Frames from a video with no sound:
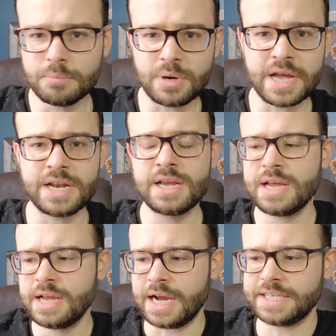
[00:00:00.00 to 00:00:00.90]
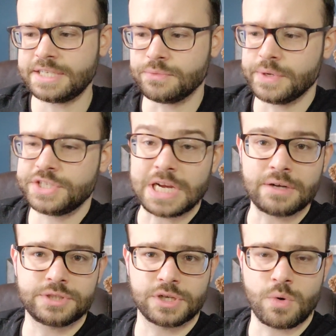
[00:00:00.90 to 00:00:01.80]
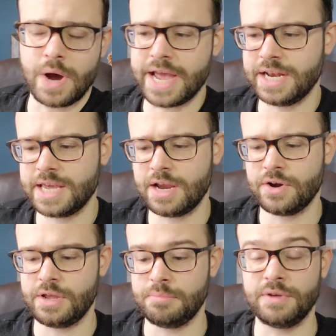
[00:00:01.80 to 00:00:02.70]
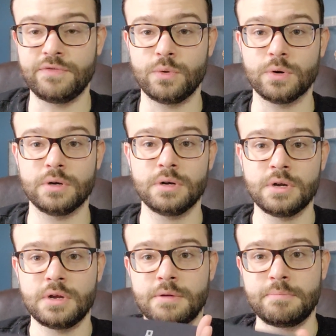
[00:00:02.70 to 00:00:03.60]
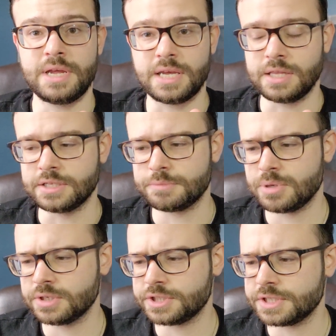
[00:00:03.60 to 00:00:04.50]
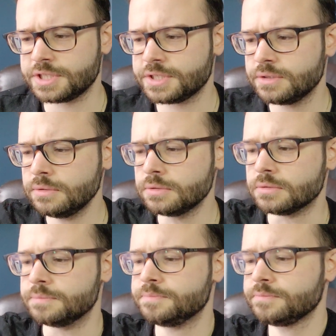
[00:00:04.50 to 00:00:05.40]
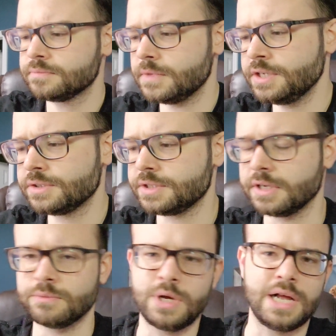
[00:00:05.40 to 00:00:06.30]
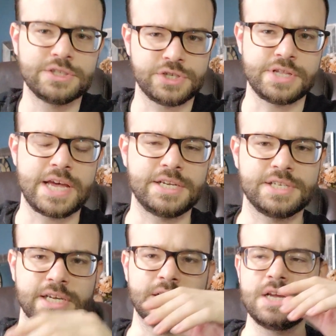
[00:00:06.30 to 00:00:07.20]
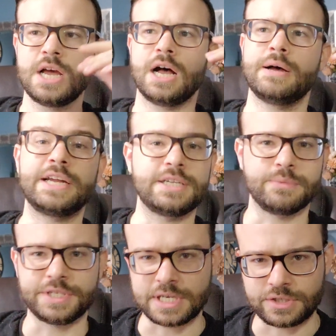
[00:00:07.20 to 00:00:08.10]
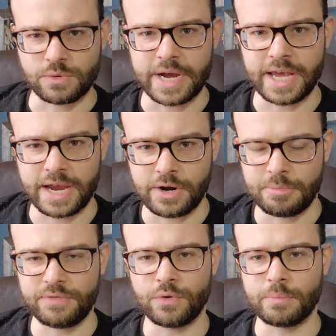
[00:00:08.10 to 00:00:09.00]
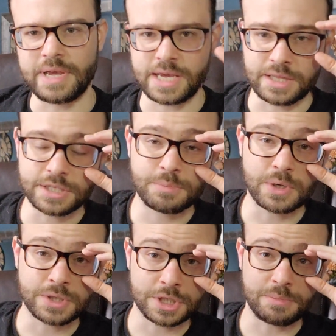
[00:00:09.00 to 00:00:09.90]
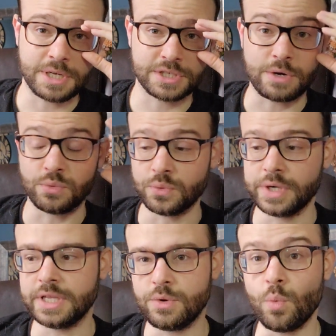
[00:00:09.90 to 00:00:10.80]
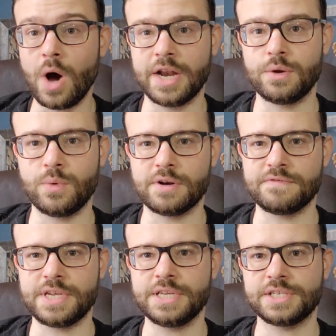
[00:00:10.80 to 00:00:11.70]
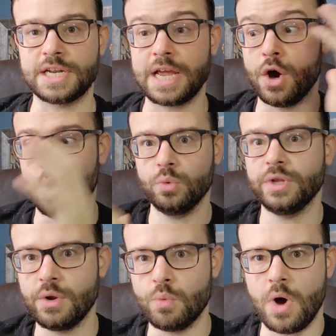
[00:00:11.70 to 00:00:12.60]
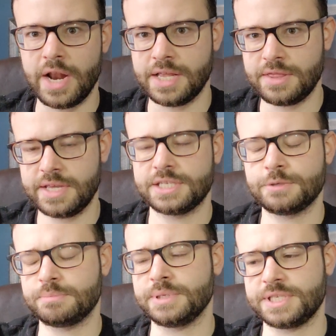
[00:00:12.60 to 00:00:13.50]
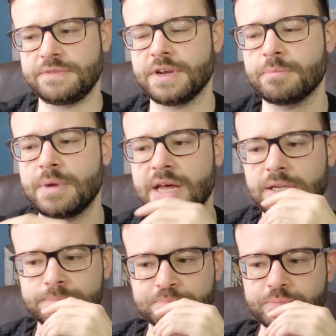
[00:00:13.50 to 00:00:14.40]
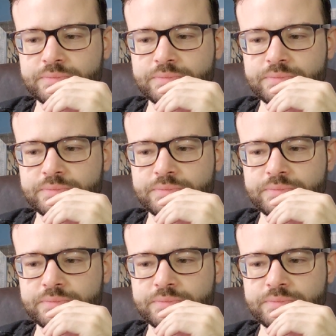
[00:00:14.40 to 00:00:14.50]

but I did reach out to Quietcarry before making this purchase. Ooh, interesting. Well, I'll show you that in a second. I did reach out to Quietcarry before making this purchase because I really wanted one of these, and I only wanted this specific model.